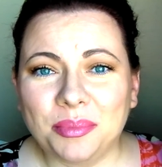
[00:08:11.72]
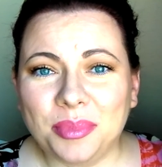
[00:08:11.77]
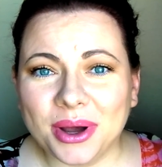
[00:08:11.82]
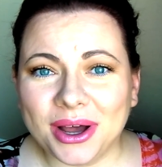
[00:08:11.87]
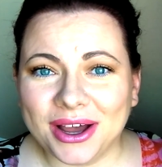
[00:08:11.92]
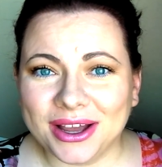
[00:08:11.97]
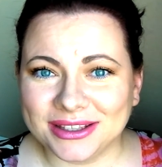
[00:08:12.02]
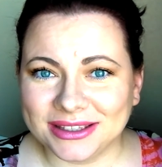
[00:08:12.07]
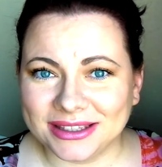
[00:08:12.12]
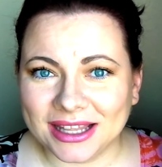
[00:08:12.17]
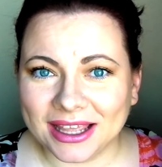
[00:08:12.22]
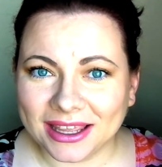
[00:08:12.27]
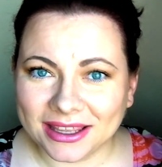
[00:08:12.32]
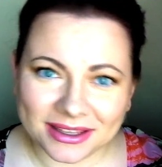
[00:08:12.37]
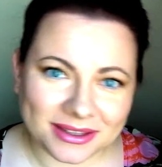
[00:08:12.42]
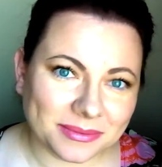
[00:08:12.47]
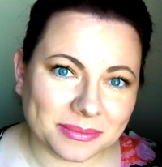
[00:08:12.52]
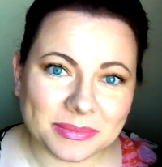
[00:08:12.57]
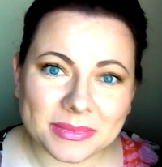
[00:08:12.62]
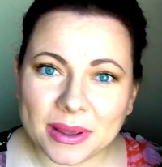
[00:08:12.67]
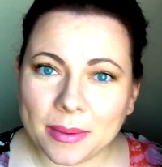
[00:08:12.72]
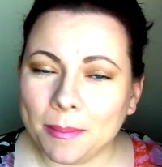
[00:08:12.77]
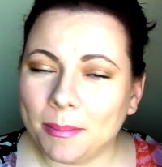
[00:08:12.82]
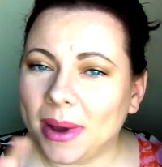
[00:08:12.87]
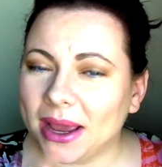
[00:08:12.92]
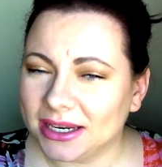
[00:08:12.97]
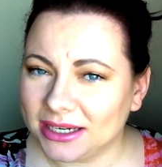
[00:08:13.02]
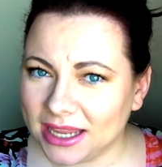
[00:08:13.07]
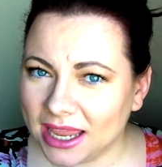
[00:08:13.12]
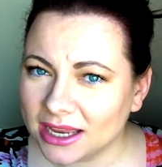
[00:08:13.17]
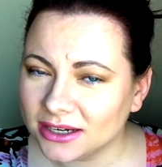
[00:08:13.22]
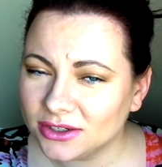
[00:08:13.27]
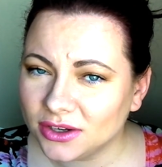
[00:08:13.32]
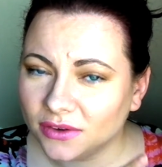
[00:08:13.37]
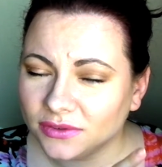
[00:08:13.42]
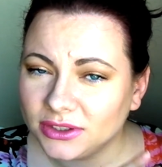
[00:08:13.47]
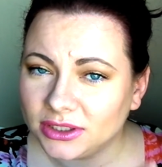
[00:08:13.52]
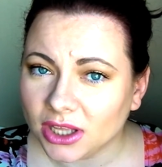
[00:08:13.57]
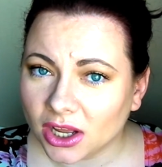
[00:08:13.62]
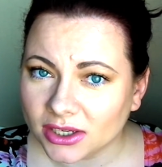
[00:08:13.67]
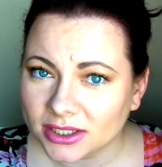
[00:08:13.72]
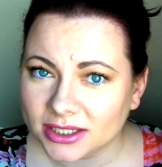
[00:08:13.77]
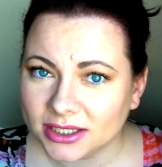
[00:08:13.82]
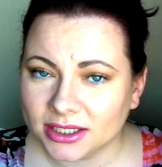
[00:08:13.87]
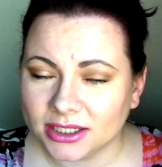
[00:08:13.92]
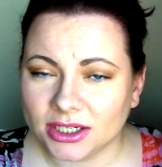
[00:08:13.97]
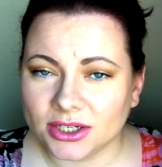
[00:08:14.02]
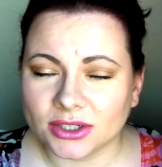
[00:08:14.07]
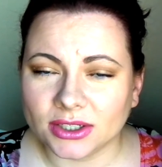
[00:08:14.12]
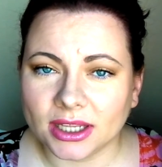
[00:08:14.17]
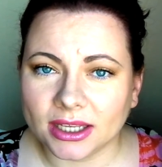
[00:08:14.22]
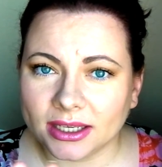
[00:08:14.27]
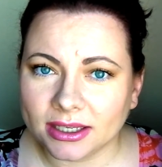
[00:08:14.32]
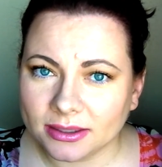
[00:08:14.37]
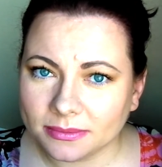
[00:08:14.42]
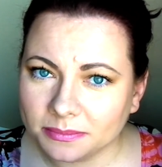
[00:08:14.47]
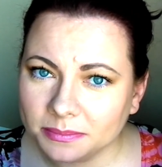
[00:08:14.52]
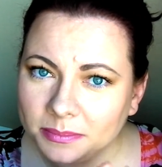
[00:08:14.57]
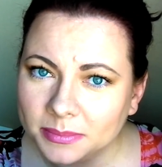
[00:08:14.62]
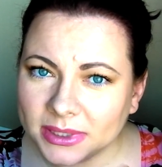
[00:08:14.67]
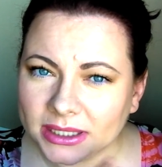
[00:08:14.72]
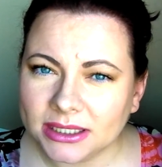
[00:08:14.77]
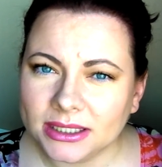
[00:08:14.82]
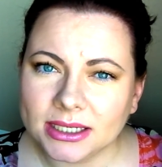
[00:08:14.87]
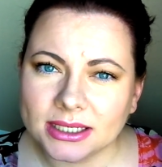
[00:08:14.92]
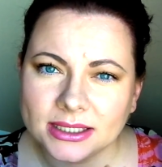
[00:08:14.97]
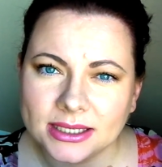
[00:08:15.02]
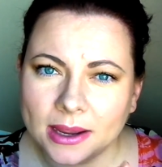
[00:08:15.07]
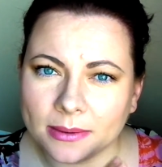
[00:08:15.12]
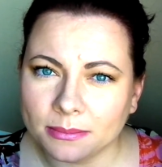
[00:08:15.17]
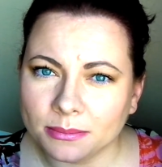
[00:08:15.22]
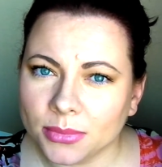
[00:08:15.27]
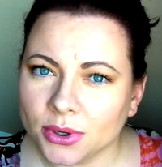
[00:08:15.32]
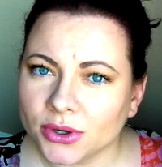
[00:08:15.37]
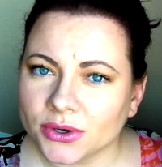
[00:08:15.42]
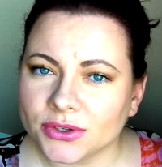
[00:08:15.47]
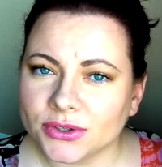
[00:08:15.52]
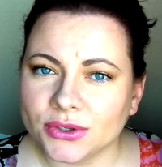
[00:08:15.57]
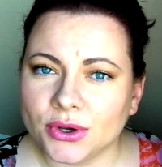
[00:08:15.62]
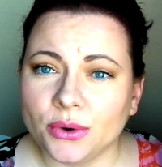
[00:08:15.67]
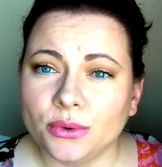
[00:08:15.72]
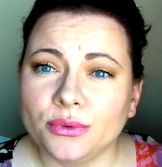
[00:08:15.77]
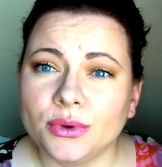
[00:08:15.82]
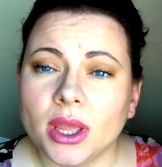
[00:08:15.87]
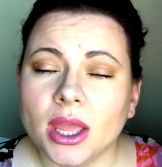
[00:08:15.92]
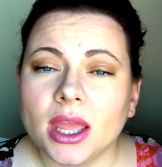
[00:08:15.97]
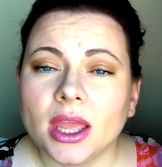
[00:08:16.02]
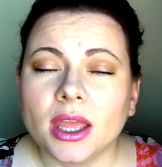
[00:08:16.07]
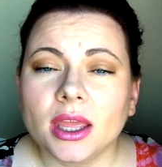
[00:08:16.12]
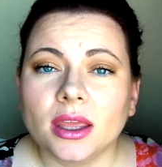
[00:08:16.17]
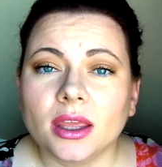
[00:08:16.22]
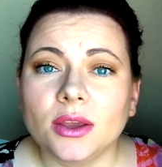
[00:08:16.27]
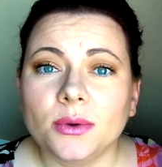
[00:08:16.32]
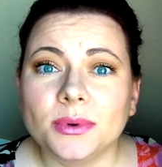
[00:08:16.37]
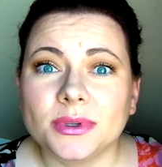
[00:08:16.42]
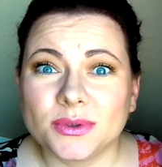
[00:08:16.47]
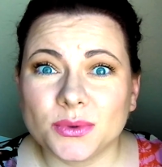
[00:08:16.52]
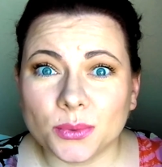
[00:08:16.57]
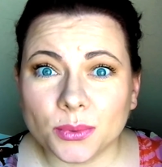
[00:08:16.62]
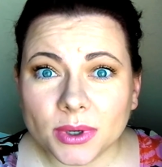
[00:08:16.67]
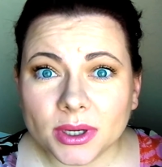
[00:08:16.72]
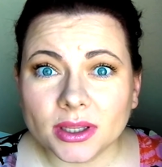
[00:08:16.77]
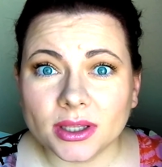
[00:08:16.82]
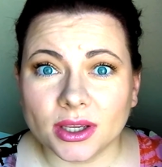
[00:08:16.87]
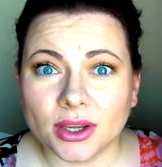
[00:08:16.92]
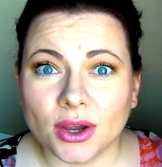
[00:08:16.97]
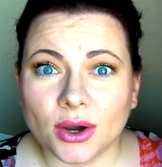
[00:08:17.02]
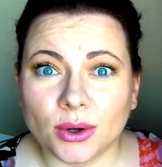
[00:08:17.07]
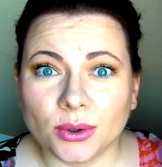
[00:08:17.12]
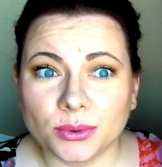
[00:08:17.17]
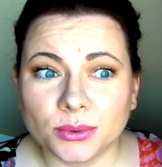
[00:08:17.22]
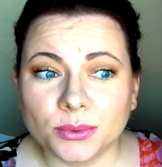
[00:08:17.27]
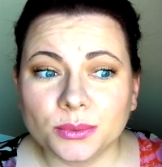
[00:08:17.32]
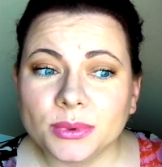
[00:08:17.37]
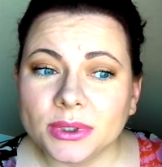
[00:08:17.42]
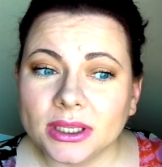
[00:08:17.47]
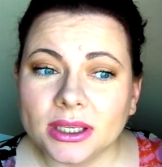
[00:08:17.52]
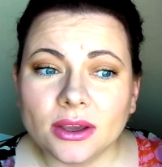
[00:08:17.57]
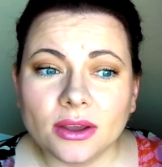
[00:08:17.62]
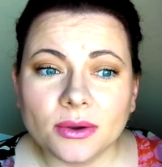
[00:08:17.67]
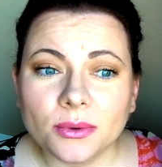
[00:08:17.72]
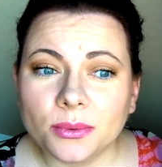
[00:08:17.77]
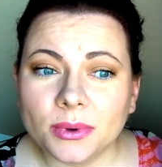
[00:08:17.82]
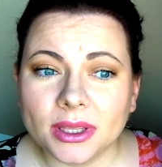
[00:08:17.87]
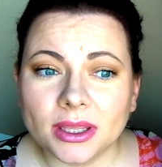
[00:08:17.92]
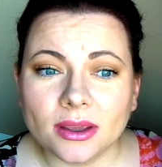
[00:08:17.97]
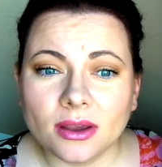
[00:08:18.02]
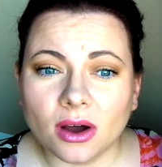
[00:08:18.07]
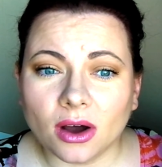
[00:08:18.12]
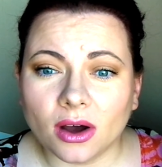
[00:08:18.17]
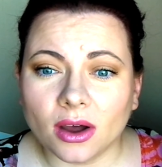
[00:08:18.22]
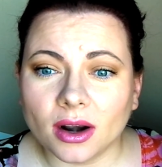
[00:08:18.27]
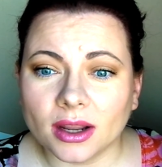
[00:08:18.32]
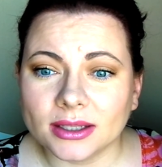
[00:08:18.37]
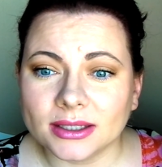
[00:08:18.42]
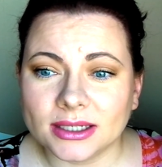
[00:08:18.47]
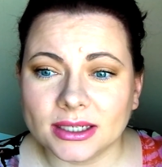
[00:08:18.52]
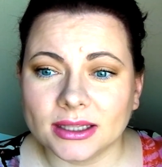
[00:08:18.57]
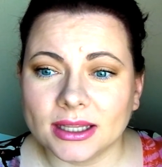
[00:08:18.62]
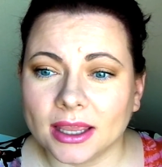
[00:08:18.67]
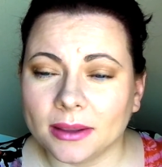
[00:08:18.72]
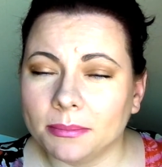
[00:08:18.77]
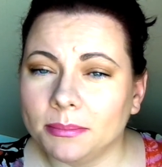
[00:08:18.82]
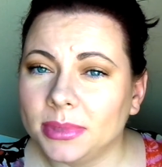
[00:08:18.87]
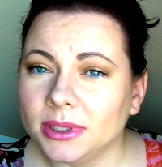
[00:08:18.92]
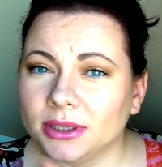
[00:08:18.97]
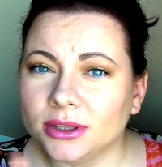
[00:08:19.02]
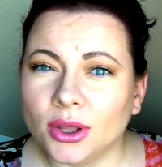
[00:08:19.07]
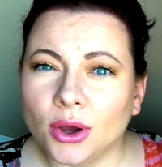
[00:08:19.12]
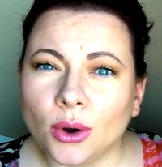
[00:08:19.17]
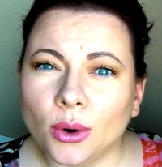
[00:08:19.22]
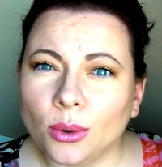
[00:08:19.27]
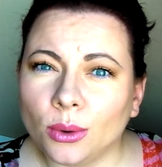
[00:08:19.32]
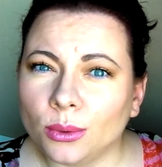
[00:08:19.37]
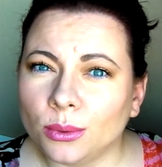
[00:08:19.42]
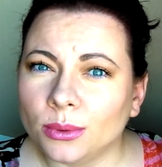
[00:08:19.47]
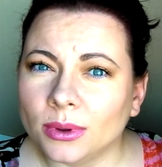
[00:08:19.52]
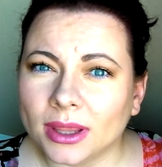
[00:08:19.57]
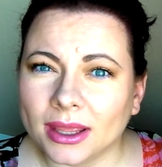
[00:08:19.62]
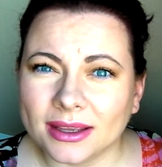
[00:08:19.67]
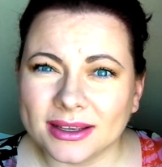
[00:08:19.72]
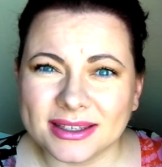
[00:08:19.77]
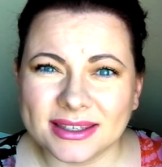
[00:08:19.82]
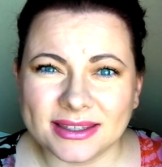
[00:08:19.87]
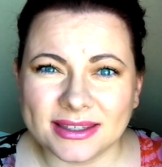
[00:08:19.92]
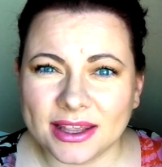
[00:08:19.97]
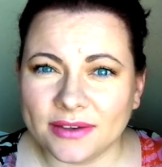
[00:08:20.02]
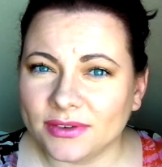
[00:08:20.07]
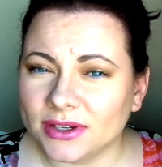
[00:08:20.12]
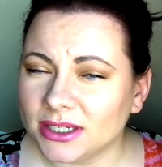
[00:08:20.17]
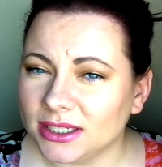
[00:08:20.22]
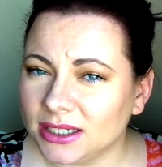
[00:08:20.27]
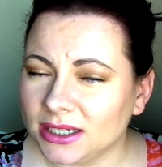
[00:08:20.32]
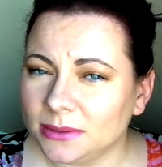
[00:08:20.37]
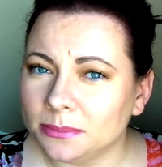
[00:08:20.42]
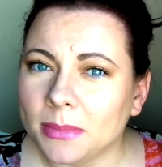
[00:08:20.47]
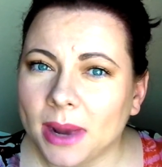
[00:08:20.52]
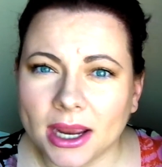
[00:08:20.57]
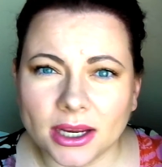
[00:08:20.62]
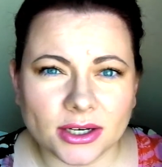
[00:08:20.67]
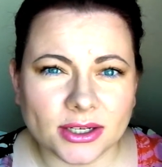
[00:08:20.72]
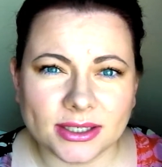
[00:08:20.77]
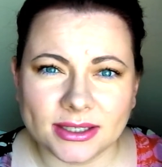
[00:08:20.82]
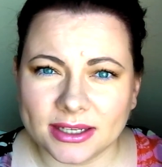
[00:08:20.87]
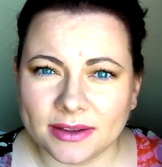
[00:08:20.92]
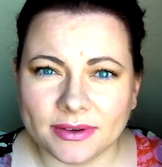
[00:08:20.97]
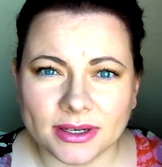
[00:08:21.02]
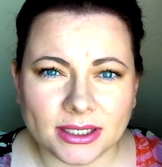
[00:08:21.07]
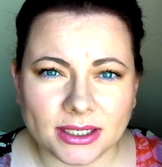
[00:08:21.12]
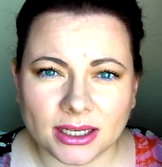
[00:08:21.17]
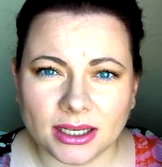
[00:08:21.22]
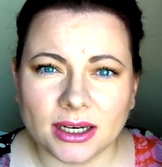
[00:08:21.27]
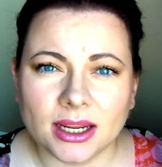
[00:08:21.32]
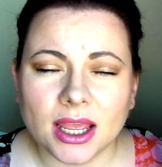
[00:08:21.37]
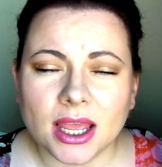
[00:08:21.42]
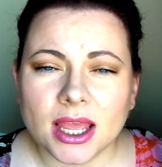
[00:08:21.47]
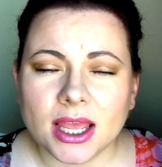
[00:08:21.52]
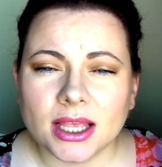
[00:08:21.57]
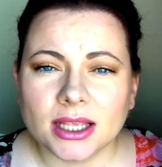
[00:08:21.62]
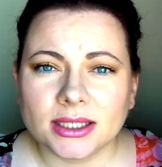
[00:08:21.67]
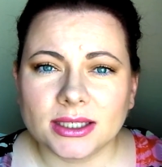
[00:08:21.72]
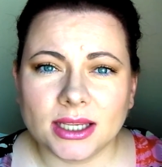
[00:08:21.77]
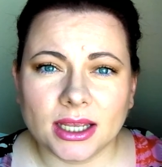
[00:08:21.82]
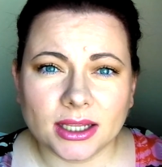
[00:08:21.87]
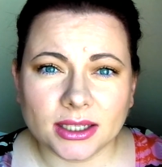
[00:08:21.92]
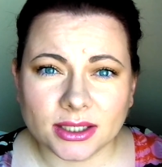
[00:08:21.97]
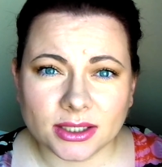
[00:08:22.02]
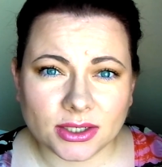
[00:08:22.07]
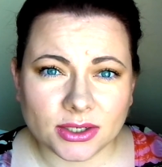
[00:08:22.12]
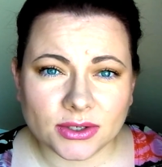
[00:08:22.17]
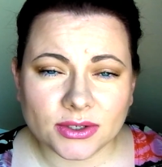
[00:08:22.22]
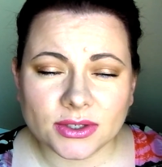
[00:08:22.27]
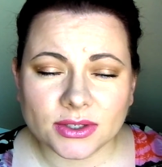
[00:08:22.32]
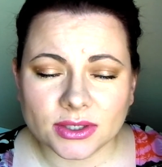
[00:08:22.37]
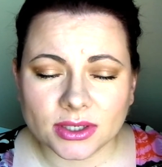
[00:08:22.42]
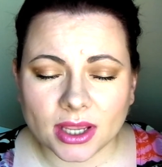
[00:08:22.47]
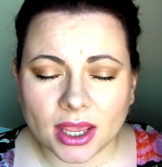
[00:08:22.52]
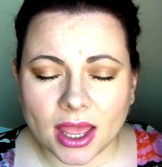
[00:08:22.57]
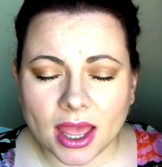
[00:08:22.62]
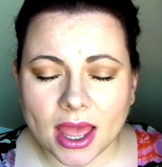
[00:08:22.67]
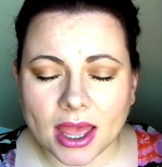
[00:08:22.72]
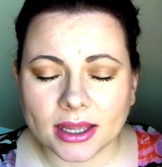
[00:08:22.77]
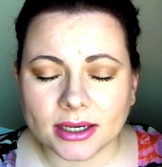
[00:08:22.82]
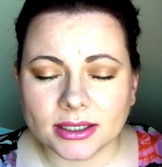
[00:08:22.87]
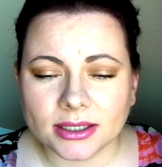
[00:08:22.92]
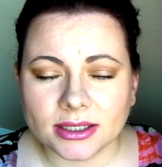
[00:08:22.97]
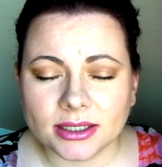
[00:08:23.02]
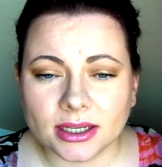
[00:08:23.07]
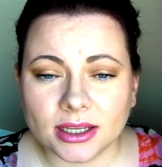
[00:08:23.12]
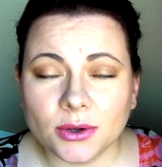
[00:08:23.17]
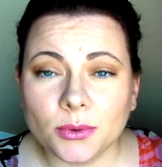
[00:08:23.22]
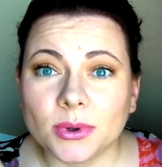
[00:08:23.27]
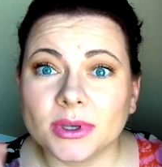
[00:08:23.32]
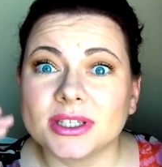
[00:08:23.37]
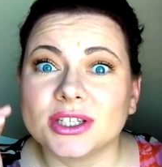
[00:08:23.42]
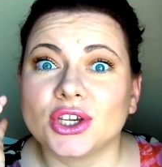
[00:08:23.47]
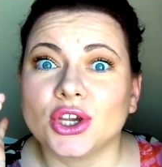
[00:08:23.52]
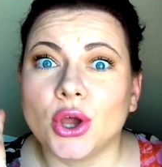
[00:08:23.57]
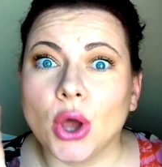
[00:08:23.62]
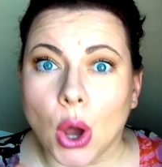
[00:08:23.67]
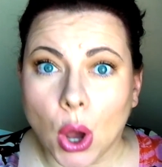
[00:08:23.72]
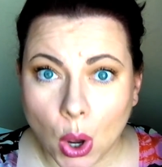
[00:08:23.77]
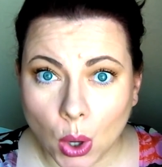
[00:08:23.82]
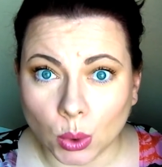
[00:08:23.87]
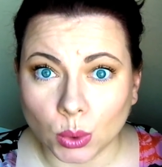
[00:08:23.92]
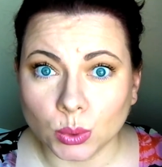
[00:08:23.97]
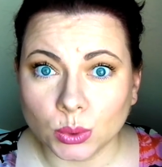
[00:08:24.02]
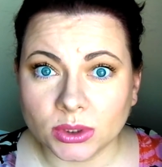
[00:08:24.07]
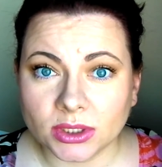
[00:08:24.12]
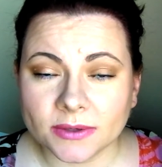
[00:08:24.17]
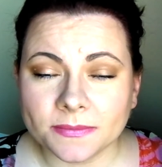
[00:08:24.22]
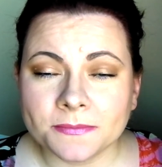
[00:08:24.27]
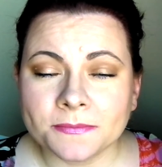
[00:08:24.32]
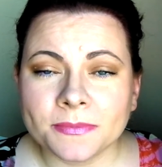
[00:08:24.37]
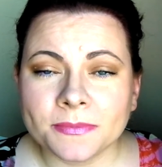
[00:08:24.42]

but like by the end of last year like mid-december so it was really cold we we got until like below like 17 minus 17 celsius and it was cold